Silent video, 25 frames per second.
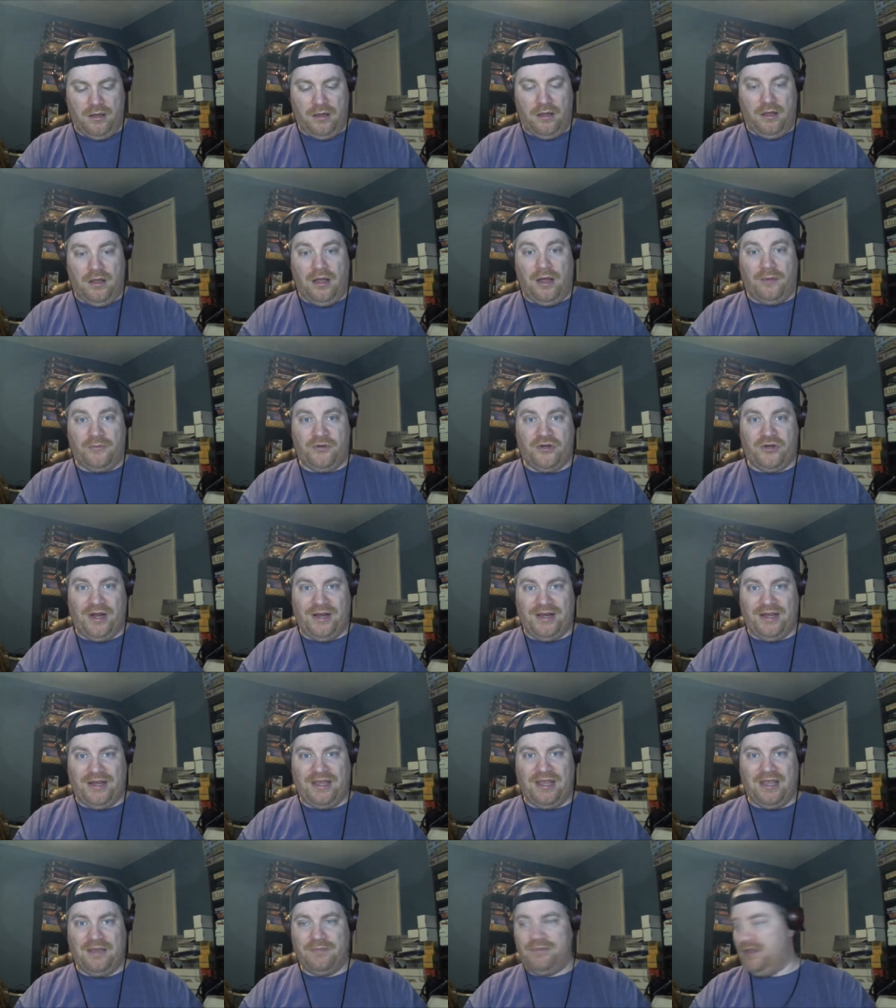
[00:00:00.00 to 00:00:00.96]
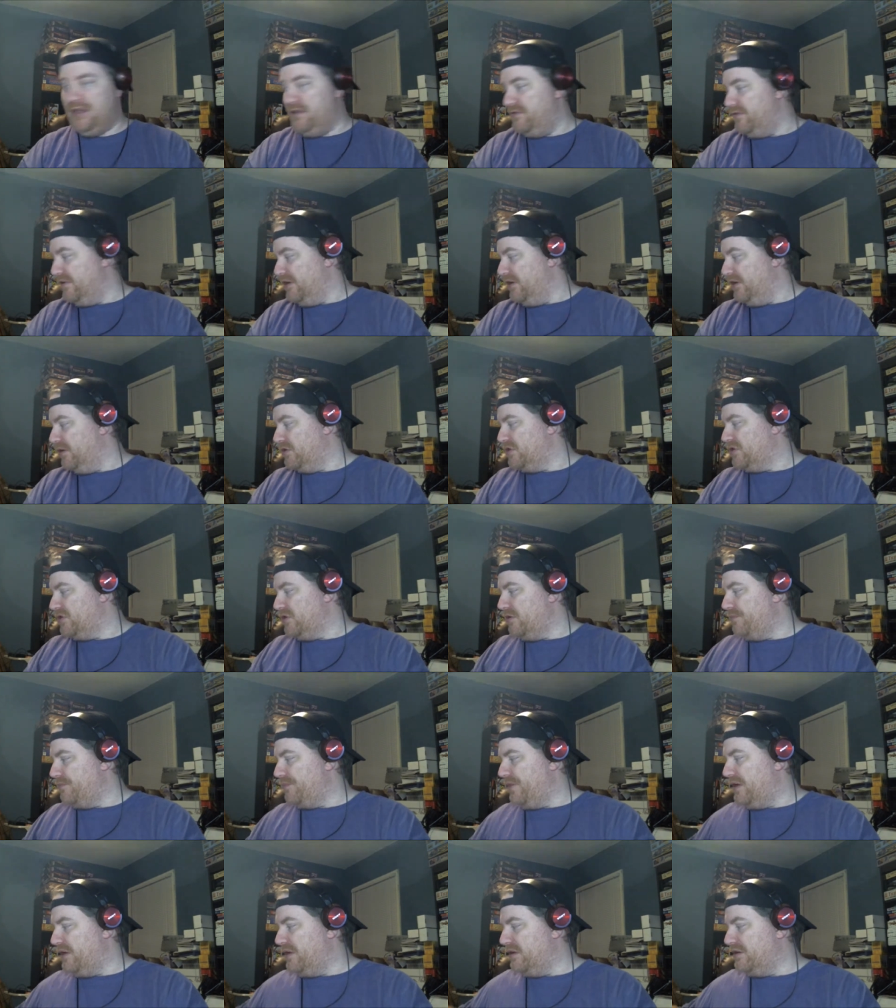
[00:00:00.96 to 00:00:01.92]
I'm trying to keep these videos short
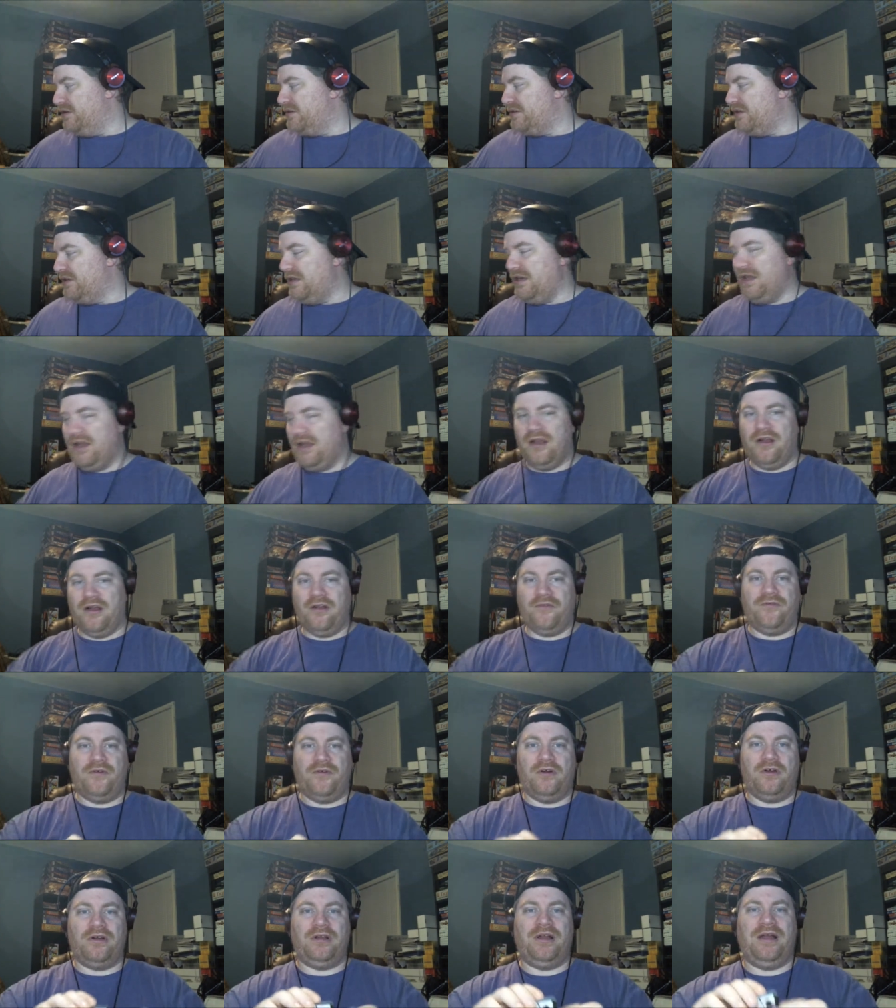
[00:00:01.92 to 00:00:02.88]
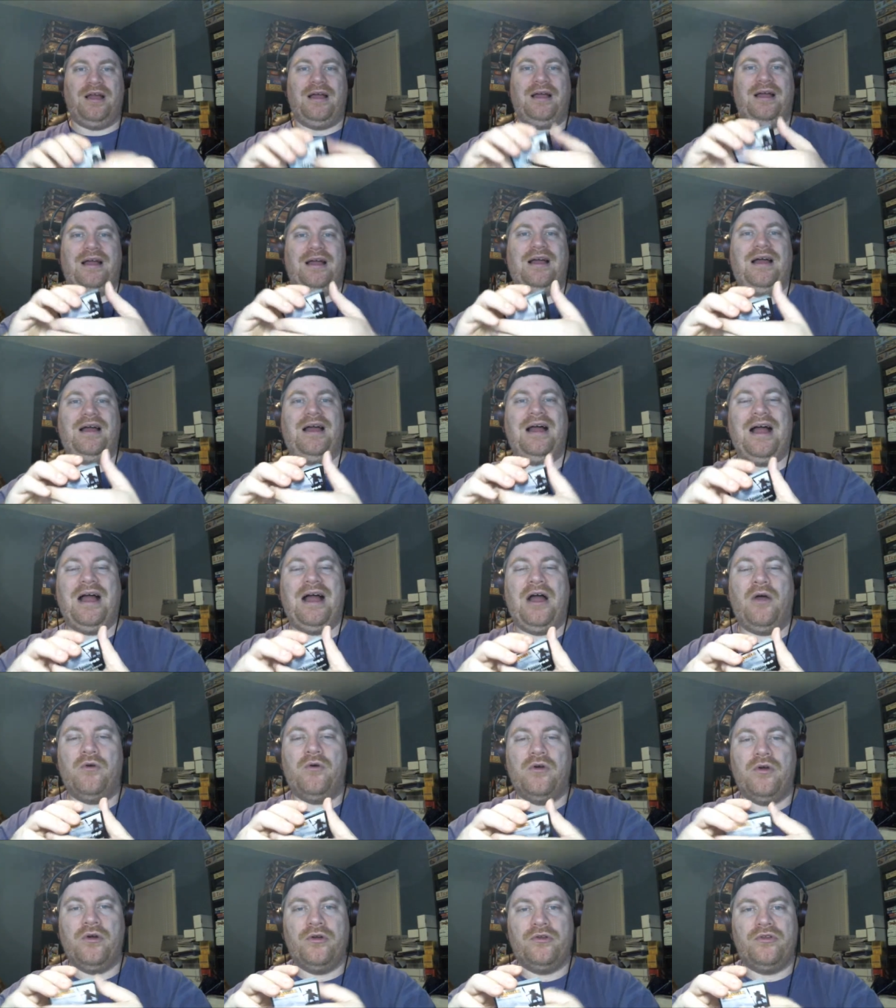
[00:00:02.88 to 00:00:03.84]
because sitting here for an
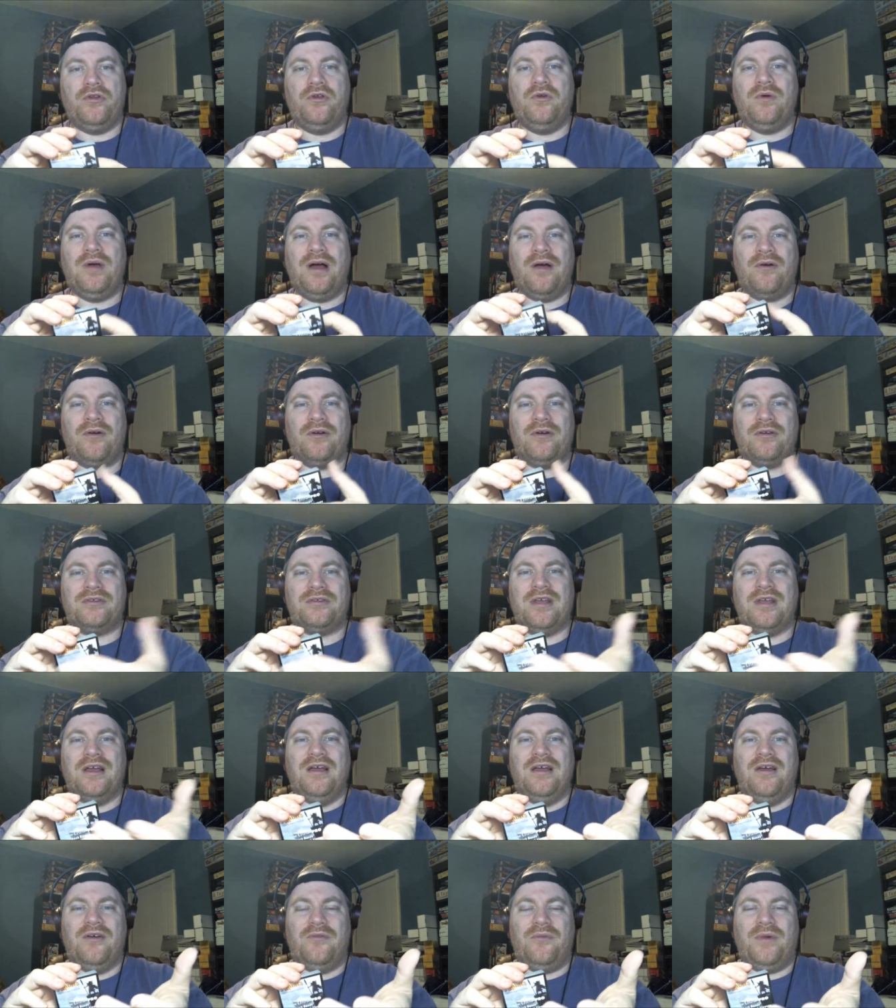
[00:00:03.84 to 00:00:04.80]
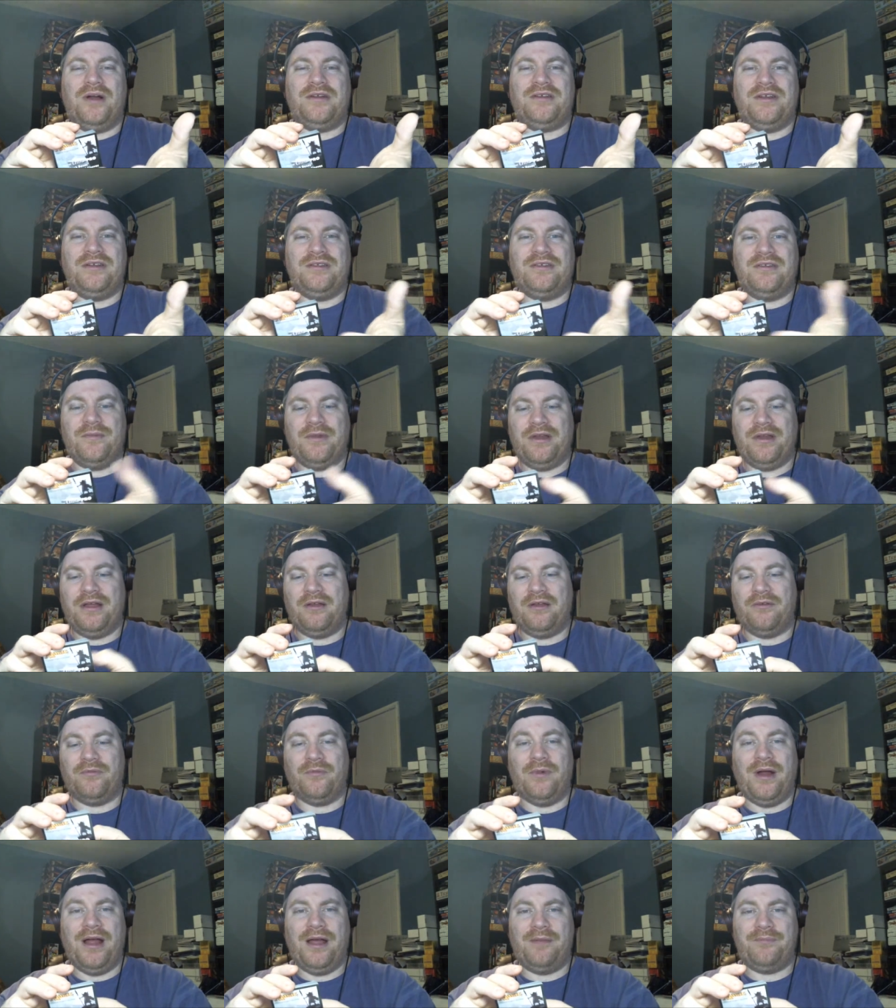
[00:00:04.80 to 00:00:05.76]
hour or 2 hours watching somebody
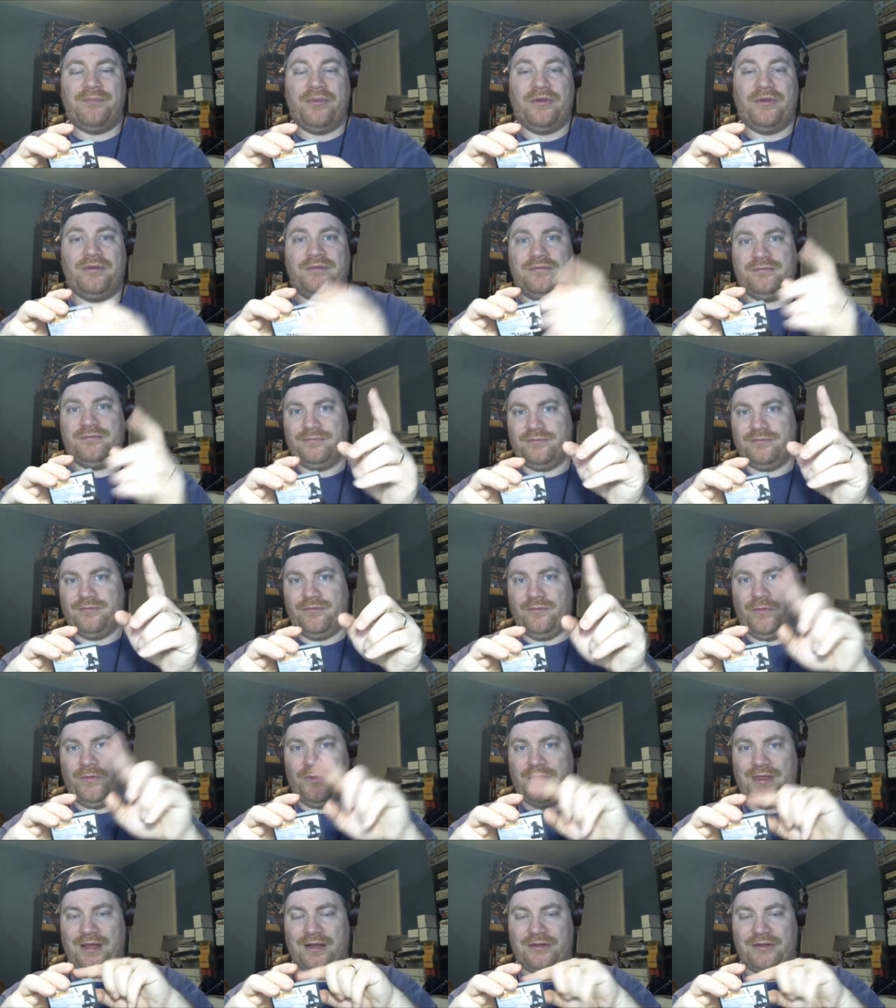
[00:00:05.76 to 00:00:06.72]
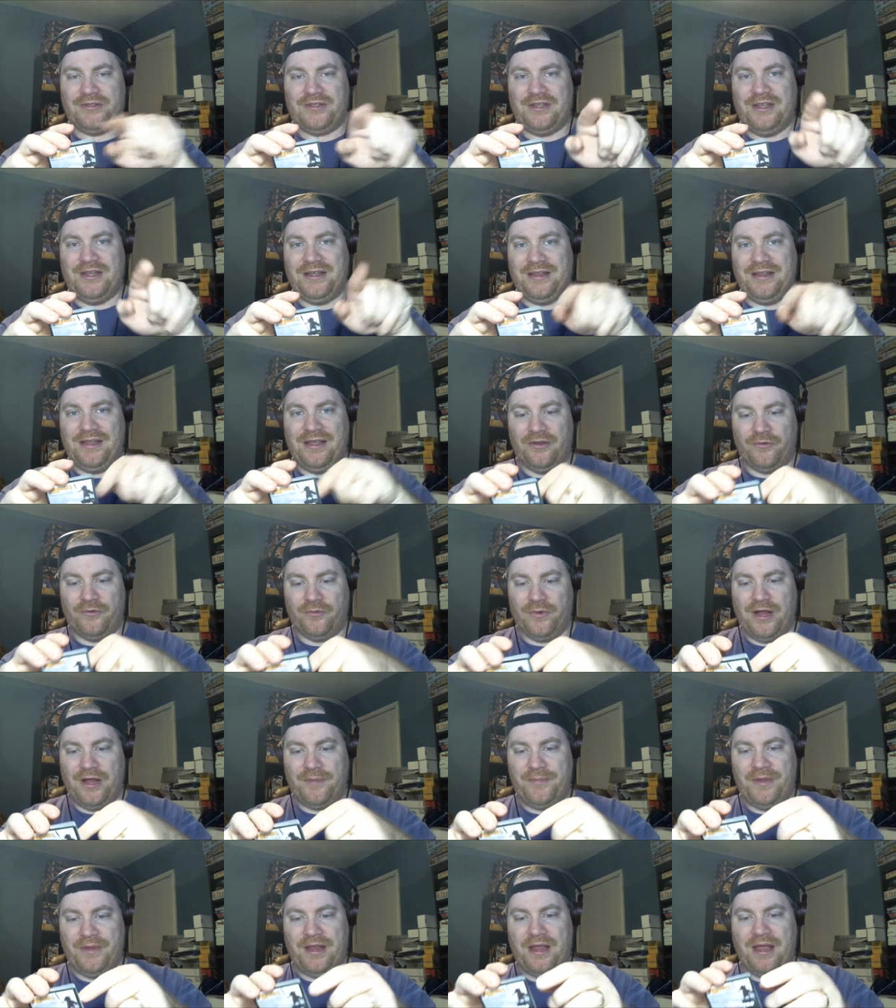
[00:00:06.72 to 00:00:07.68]
unwrap without seeing the
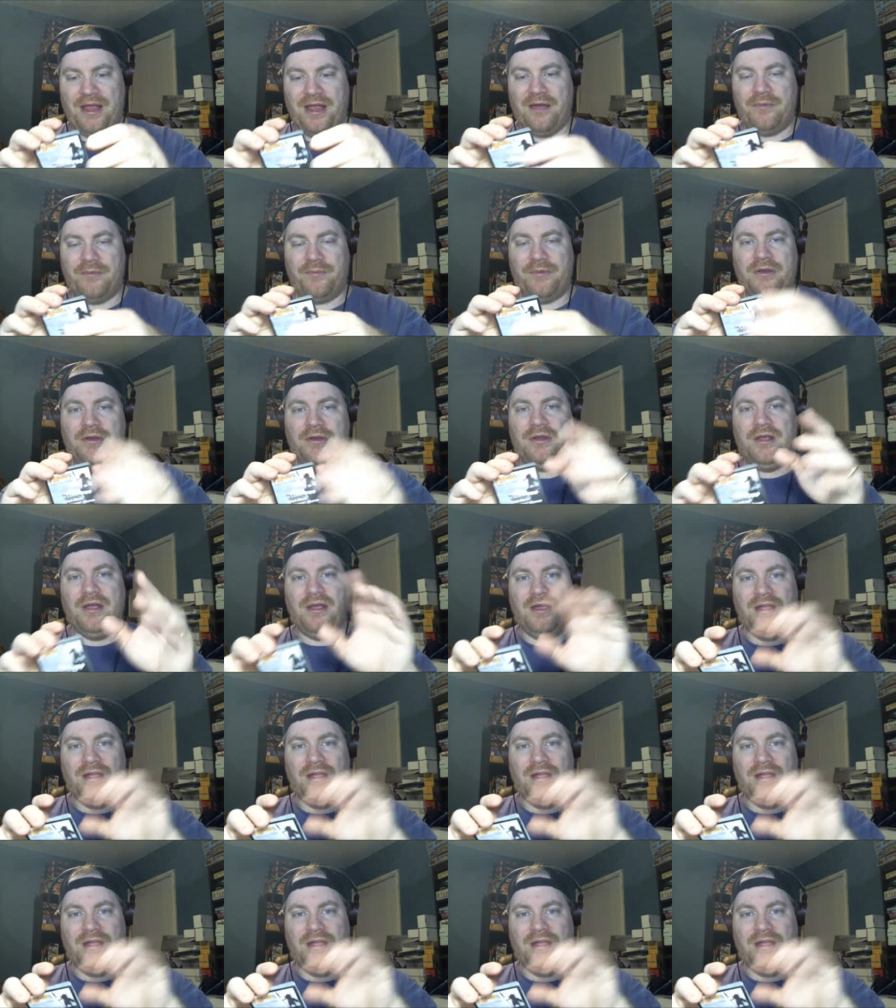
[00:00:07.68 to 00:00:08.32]
unwrapping happen,